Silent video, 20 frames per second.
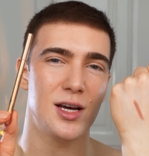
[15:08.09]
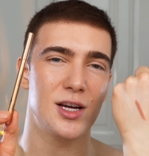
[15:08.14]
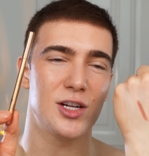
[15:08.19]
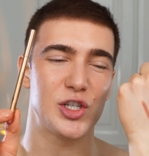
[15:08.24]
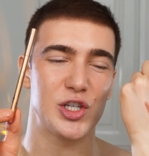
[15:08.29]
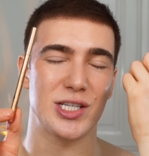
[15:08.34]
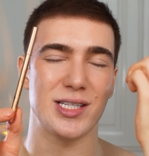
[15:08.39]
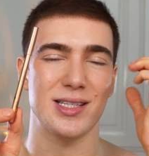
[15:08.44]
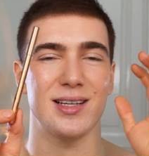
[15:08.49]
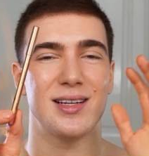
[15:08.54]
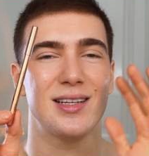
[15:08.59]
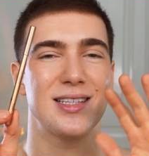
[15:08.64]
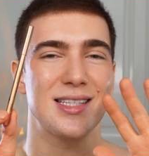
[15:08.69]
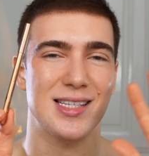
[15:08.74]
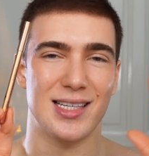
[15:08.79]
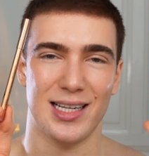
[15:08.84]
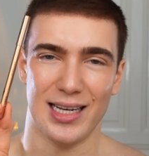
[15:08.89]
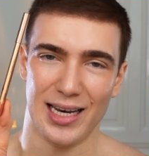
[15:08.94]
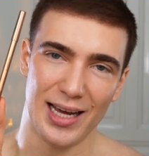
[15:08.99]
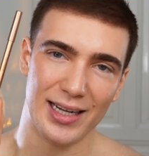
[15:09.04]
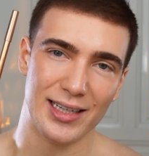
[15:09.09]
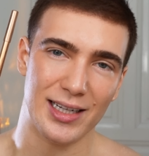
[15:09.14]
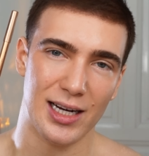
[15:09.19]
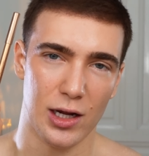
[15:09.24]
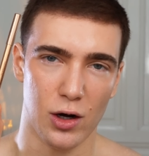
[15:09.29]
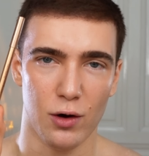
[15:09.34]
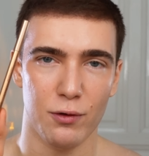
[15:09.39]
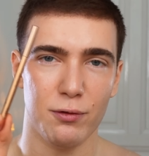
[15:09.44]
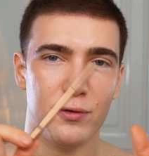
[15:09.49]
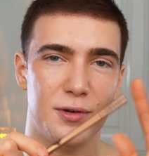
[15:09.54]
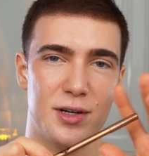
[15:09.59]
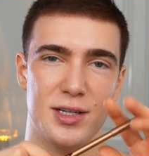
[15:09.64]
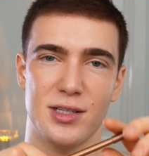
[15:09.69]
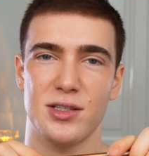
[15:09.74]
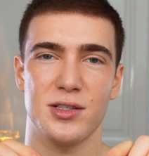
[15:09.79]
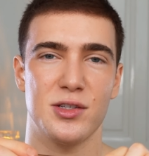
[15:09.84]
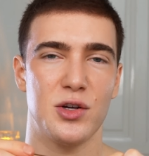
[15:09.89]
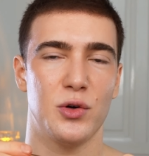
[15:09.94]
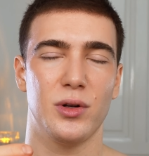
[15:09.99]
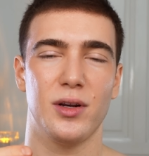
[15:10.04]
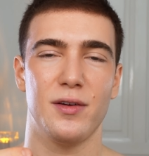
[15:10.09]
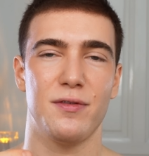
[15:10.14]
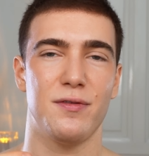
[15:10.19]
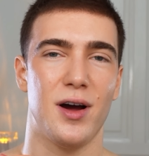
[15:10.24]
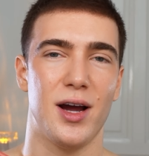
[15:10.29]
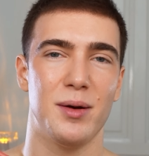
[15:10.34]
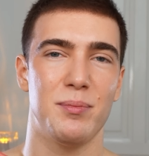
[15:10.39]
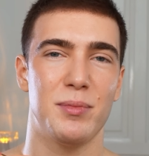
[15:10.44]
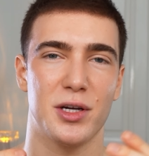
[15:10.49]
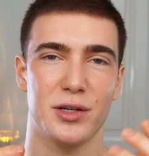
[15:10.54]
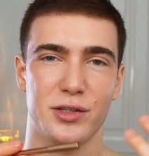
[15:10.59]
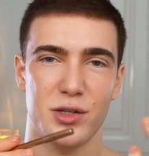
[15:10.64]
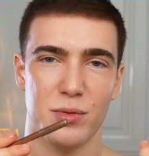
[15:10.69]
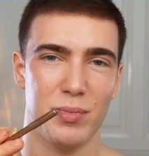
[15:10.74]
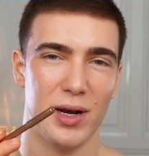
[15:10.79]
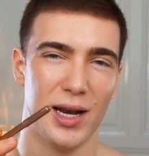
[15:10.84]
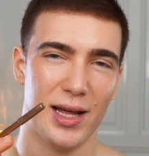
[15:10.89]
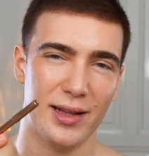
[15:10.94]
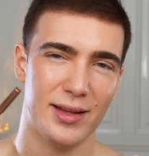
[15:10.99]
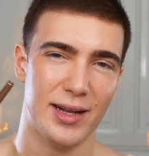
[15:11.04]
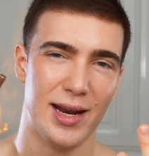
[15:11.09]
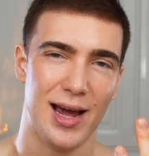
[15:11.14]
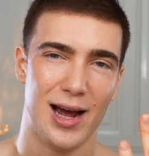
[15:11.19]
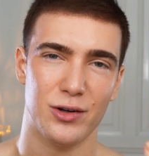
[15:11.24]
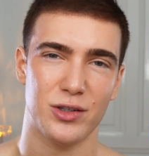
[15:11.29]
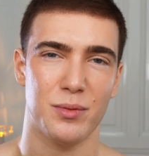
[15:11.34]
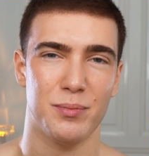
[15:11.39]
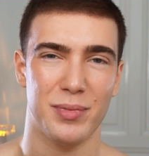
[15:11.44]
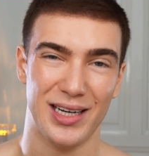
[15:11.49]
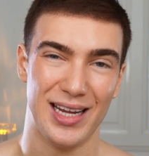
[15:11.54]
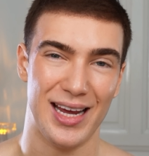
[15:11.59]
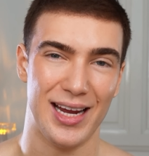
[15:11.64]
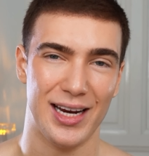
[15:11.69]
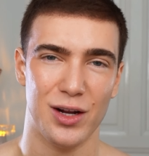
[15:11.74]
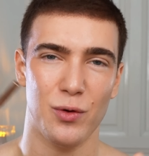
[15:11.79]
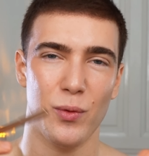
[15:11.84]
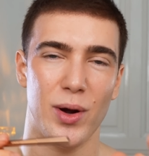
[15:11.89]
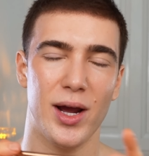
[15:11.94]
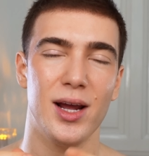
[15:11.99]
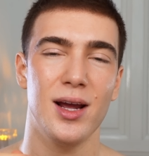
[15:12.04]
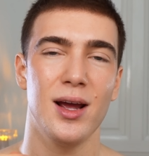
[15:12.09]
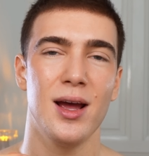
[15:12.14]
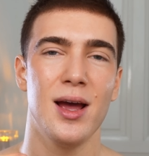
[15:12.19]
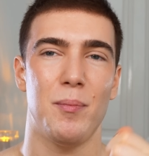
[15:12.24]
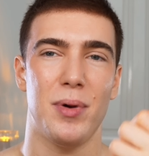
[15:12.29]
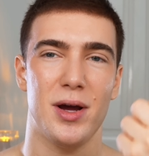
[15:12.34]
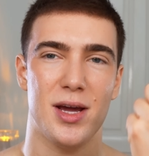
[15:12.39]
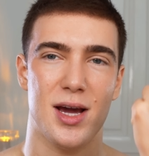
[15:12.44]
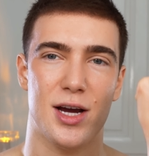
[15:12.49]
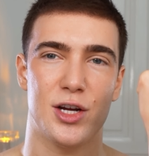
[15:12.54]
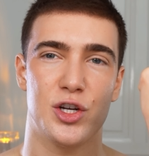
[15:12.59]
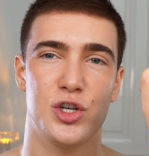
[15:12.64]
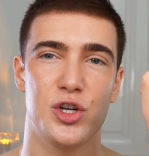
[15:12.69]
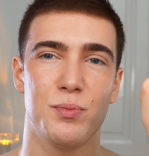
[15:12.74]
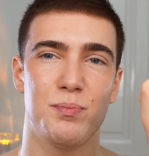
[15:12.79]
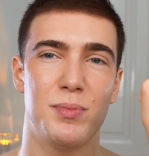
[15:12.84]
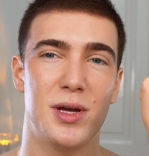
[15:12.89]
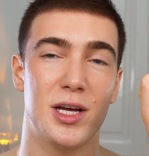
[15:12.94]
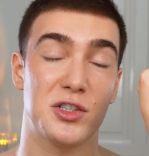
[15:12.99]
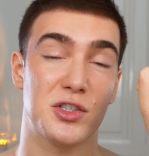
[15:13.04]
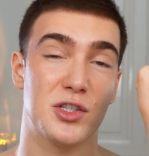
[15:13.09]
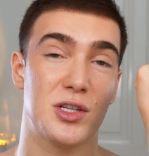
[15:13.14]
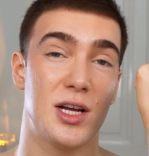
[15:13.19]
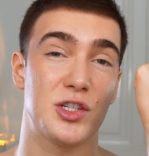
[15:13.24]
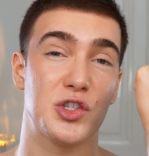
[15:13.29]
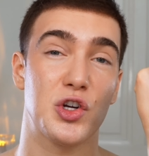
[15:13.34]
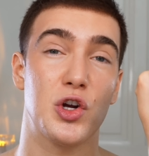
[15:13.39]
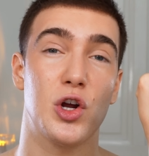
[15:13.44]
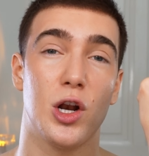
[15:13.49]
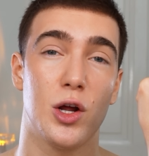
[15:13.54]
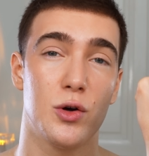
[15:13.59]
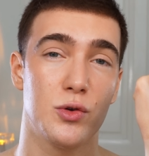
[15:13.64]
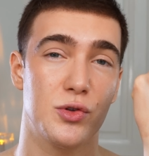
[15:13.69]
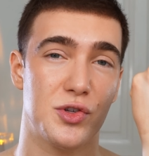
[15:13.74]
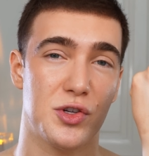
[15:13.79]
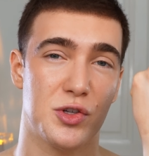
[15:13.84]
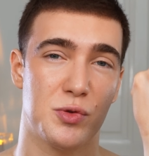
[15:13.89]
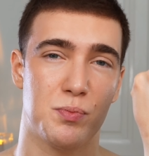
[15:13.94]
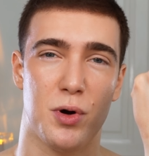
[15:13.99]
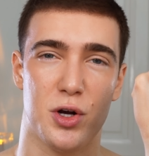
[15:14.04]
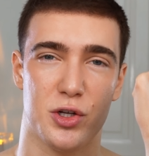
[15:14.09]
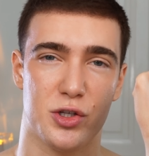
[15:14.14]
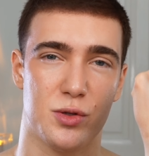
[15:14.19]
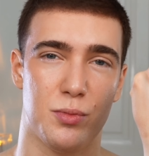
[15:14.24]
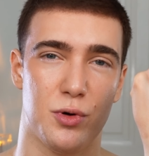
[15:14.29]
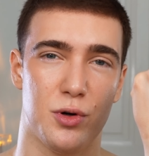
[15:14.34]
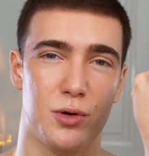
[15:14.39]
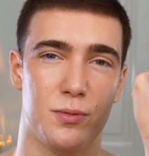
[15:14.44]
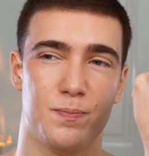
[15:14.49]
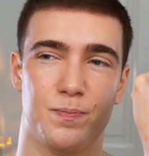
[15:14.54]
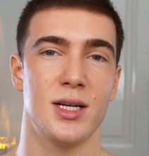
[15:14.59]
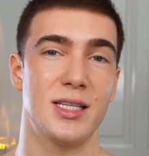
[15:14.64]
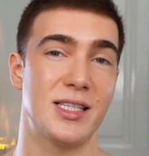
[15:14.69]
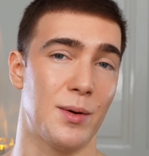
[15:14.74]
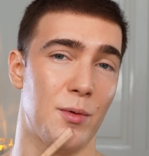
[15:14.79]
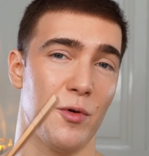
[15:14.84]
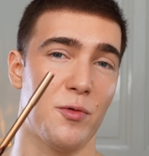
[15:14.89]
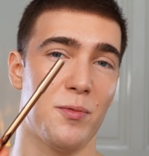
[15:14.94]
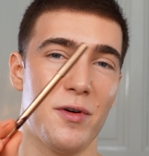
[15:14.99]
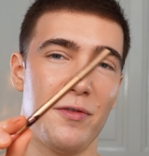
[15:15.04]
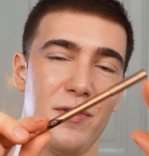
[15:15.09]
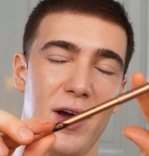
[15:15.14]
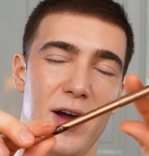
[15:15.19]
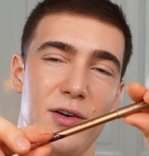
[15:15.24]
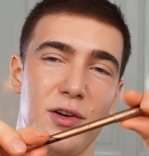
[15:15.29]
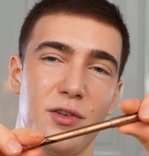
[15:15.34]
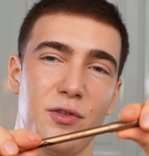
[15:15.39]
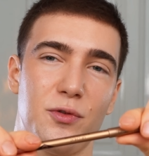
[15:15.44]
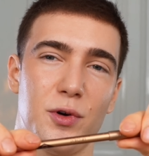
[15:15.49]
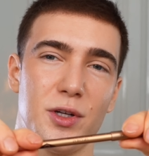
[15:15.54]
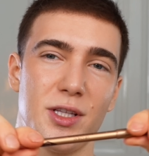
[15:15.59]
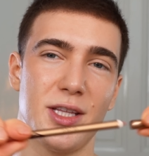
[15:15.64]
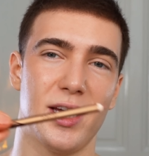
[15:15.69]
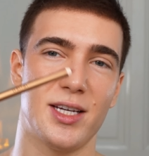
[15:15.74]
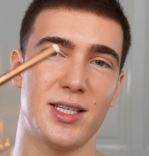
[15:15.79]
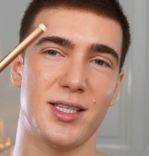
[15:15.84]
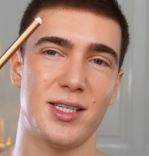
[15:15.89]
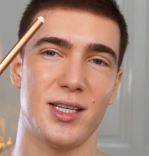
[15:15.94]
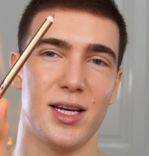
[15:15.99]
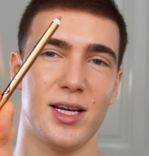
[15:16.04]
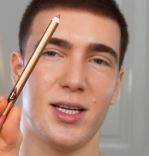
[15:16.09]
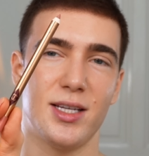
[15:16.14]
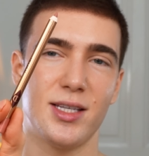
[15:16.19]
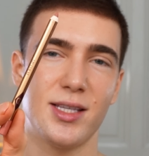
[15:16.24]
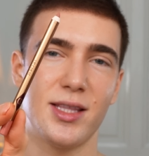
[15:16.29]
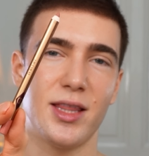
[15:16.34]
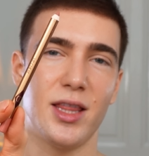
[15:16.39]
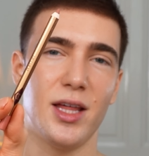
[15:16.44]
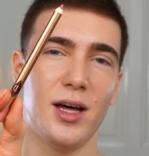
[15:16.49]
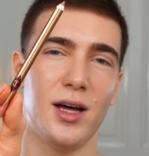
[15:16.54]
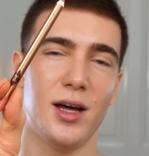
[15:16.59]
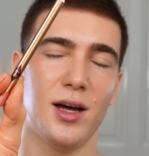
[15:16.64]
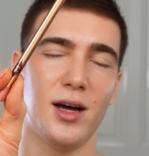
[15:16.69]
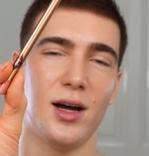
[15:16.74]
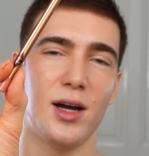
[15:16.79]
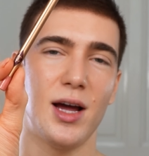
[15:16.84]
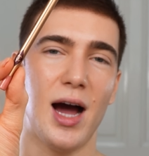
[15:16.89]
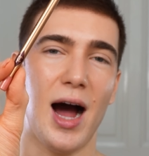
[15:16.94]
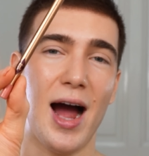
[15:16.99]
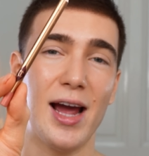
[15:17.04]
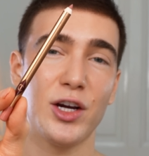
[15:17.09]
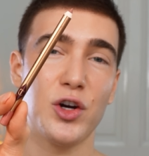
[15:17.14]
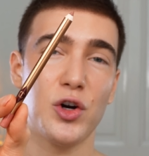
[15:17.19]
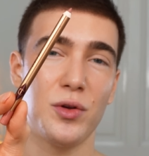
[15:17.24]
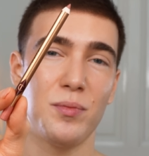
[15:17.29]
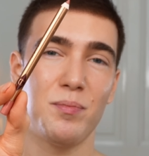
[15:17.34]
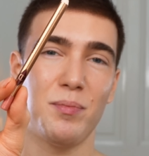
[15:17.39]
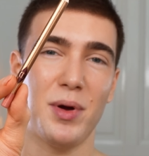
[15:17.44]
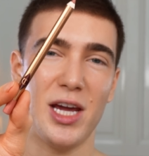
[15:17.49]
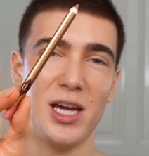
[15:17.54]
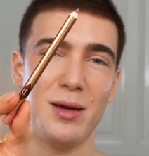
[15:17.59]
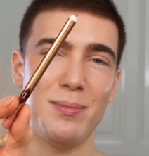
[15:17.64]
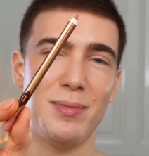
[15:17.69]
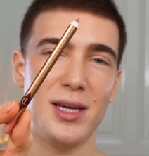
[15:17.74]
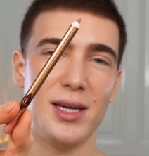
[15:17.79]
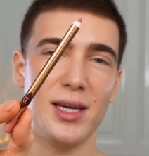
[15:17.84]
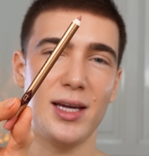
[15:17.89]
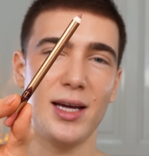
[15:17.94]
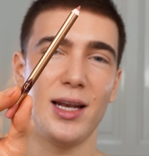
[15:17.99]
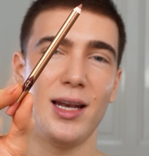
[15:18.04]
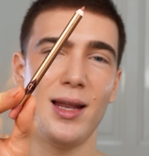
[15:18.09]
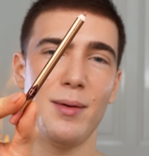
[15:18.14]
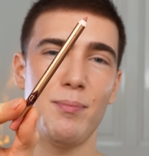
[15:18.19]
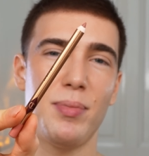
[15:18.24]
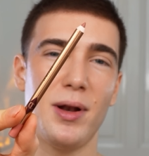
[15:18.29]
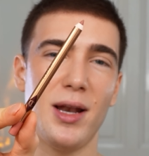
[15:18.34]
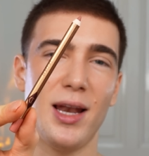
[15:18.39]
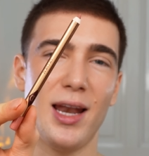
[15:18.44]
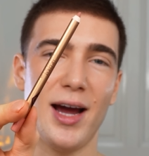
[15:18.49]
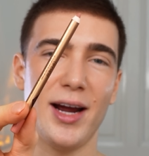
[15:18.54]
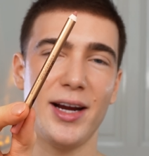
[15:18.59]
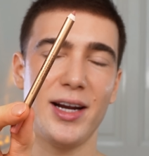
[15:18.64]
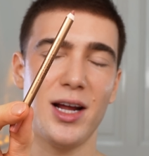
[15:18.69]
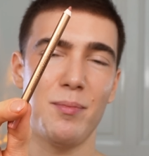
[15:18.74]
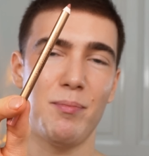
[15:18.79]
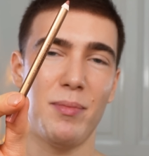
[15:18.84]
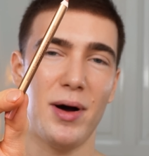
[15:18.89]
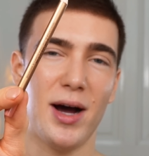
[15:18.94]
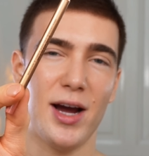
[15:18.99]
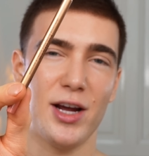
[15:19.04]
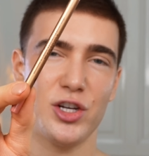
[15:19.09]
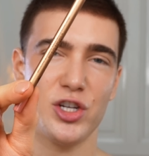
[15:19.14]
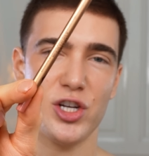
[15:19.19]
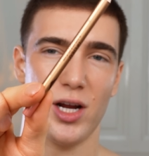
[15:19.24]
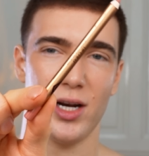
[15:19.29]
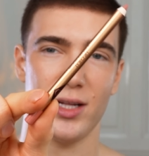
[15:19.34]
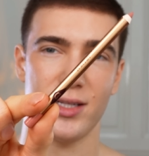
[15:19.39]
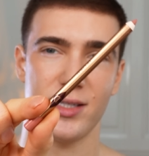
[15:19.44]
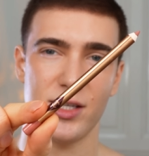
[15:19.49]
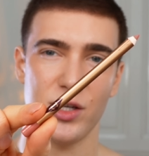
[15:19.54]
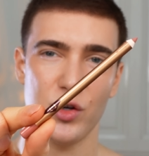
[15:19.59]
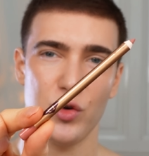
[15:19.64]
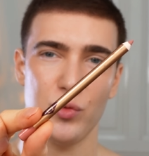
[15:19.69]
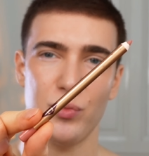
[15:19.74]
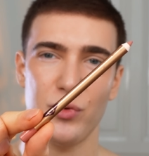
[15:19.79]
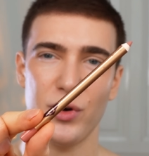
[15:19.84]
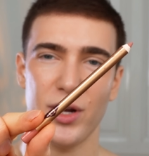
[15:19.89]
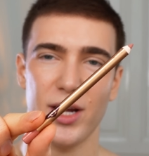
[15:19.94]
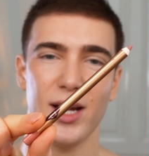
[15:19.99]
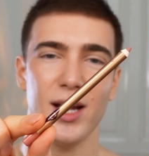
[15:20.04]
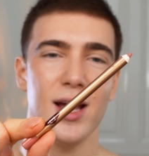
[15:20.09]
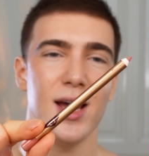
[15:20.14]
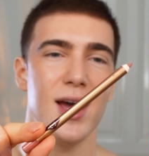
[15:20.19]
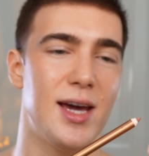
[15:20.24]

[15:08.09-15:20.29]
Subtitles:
Just slightly off is totally fine because you blend it out a bit anyway. But yeah, it should be as close as possible. Some of my favorites for this is the Icon Baby lip liner by Charlotte Tilbury.